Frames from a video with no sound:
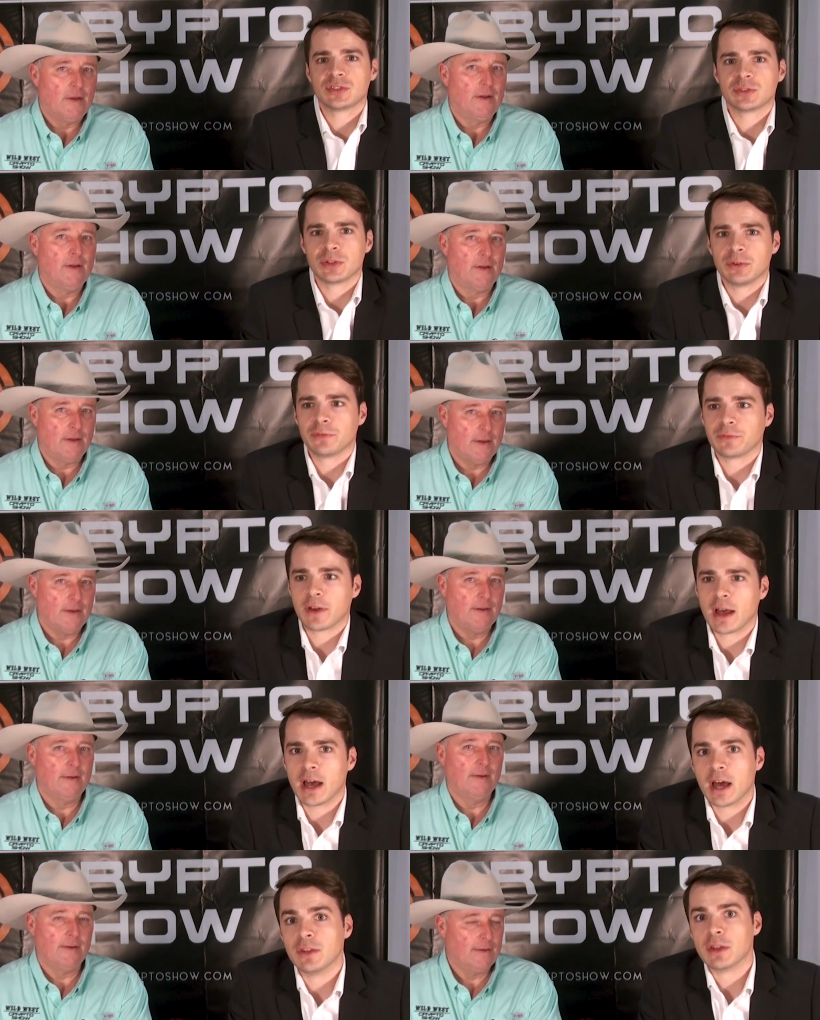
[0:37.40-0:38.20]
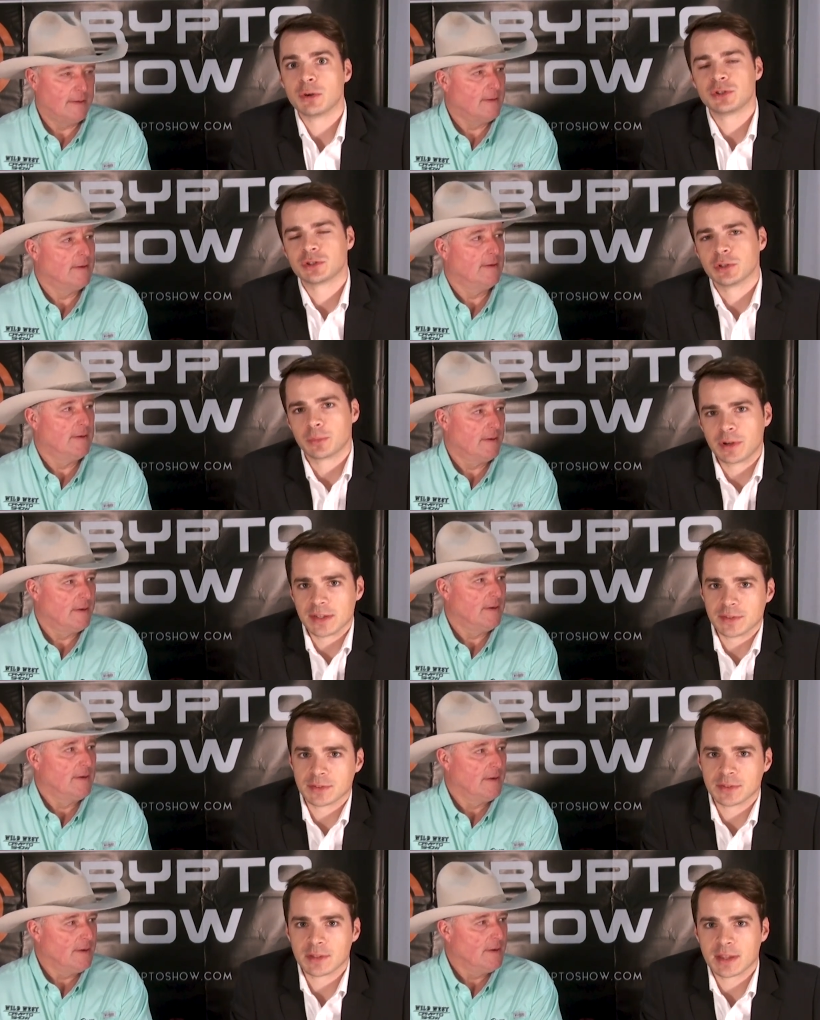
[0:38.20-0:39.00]
Speaker 1: a sort of uh, a notional
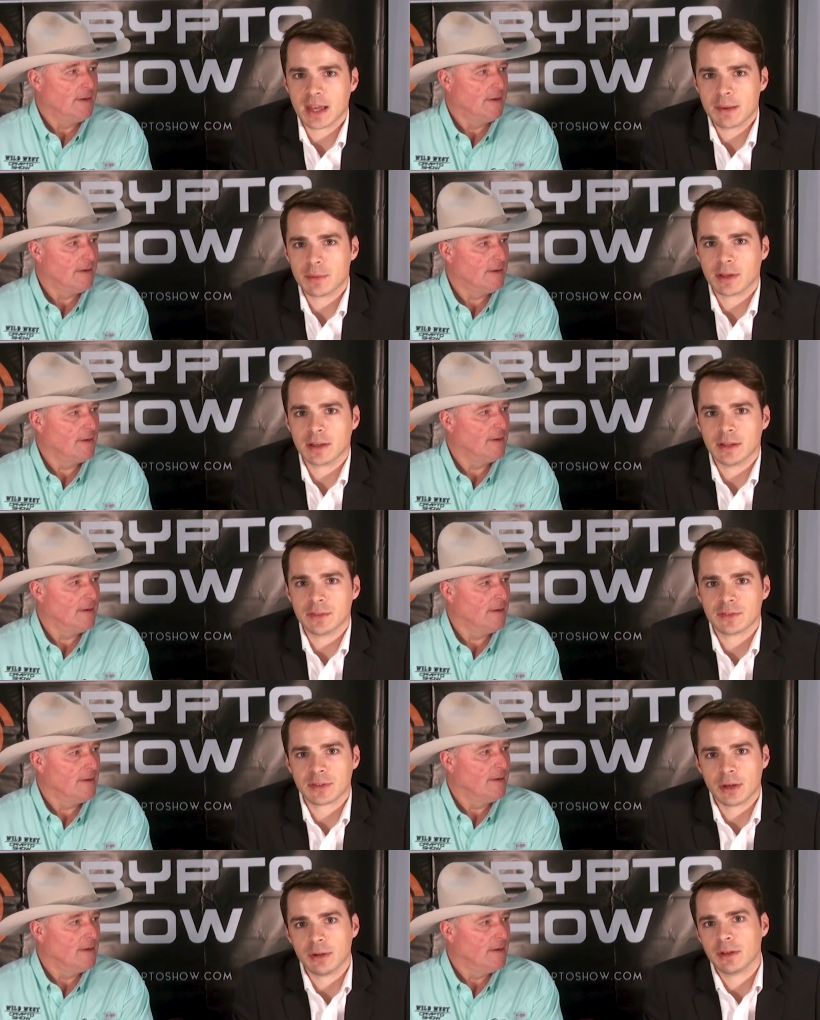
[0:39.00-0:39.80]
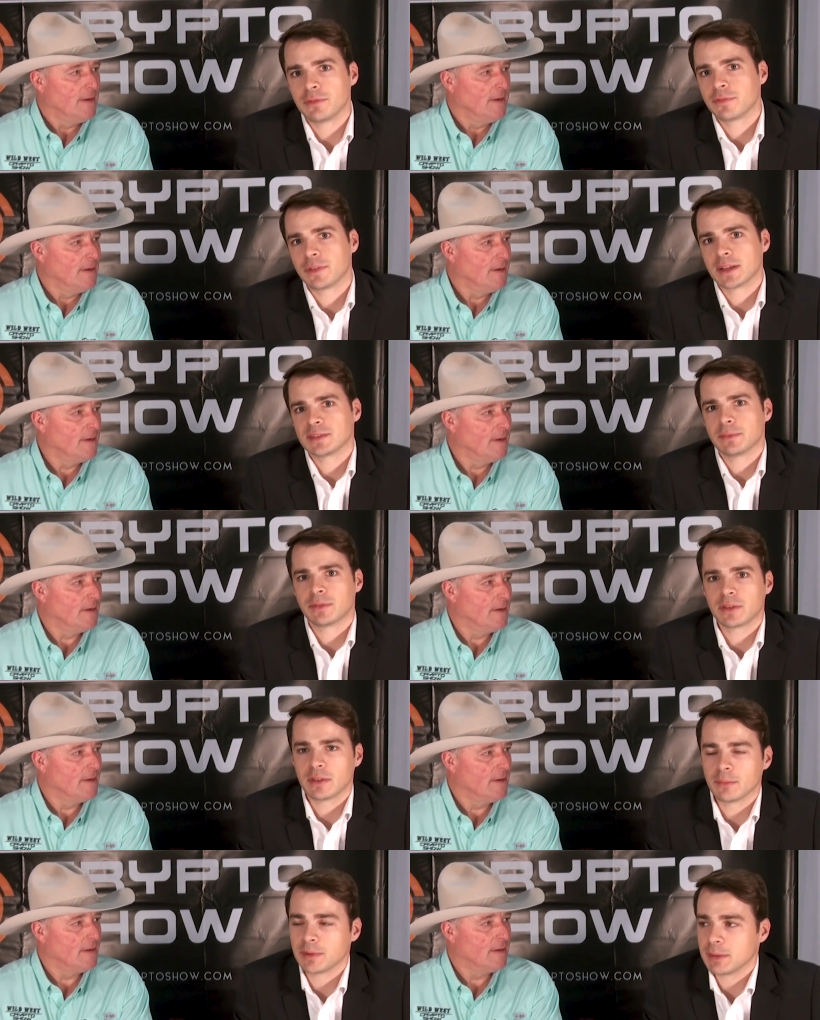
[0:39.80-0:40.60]
presence in the Cayman Islands. So if that's
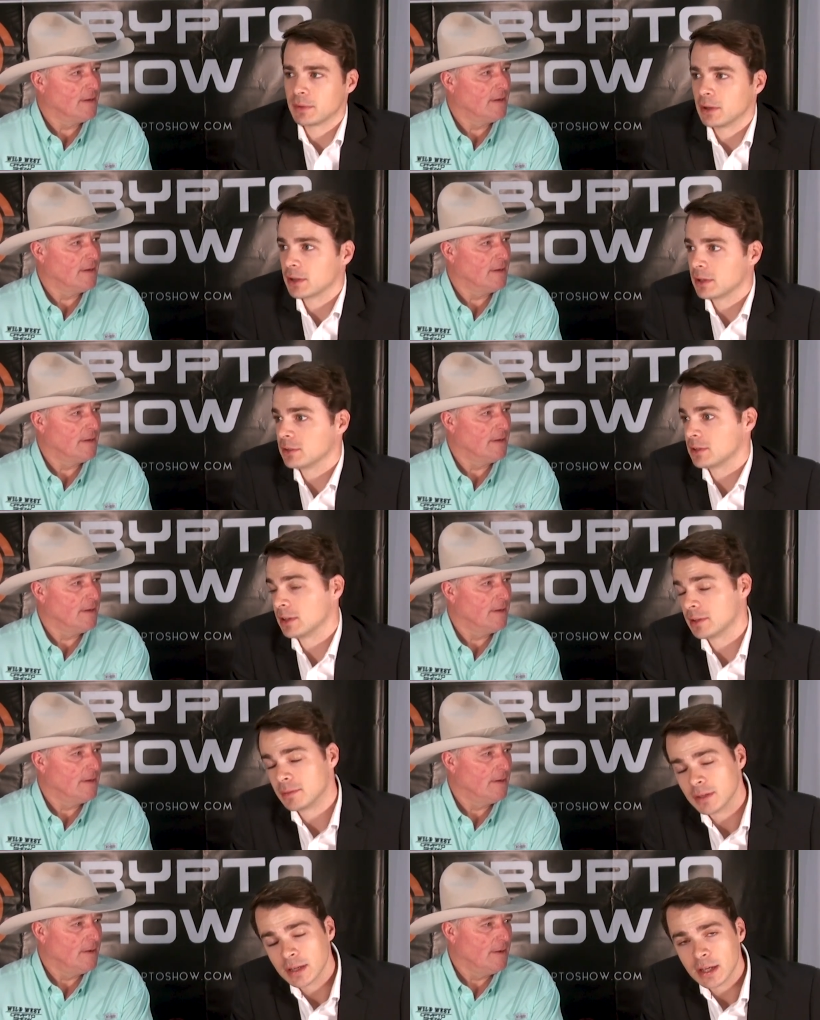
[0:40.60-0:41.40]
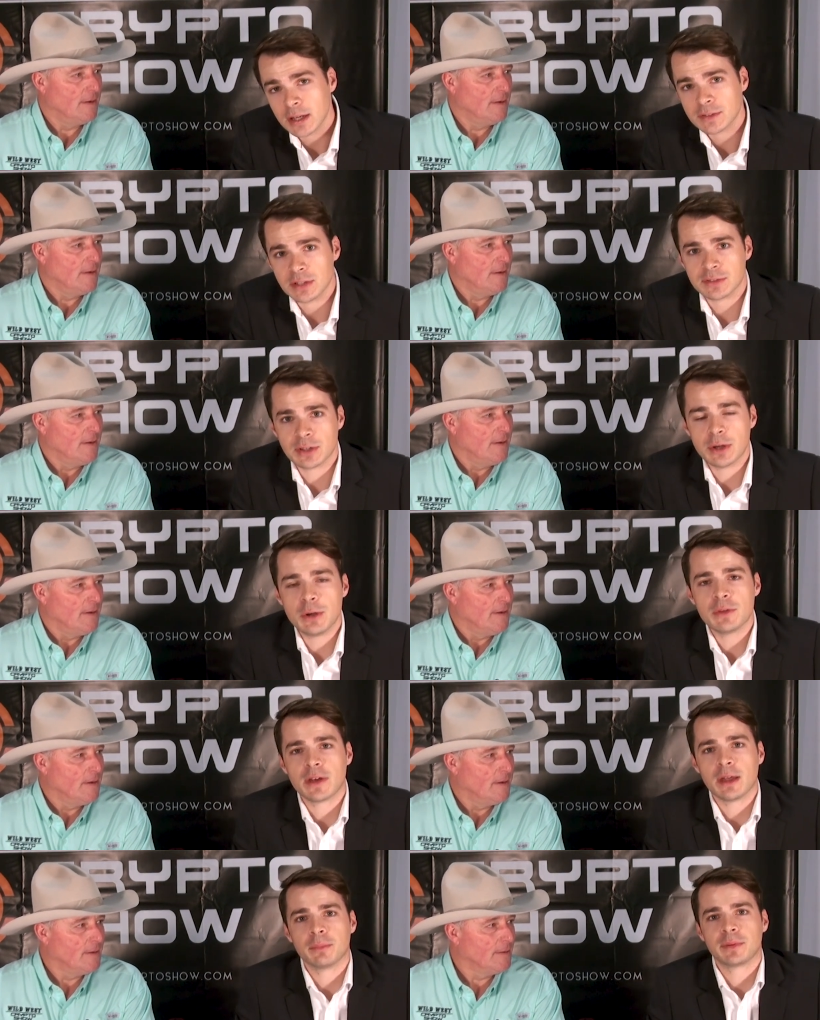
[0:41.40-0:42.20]
something that people are looking to, to
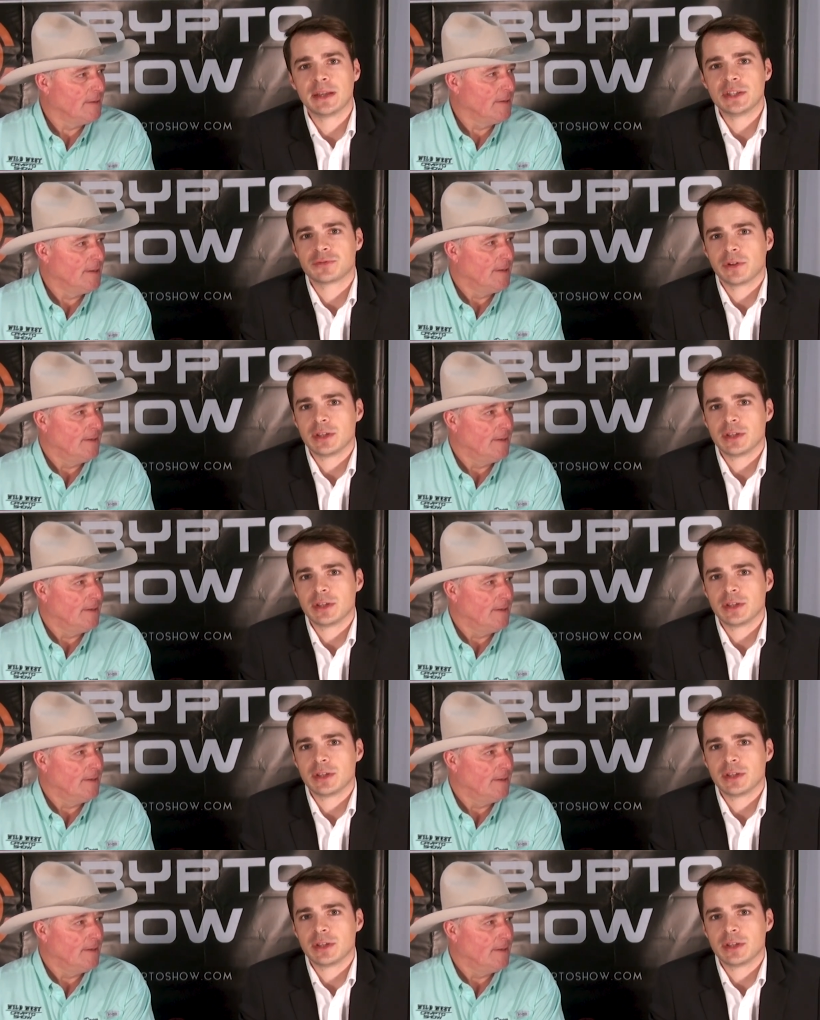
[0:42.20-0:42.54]
do, then please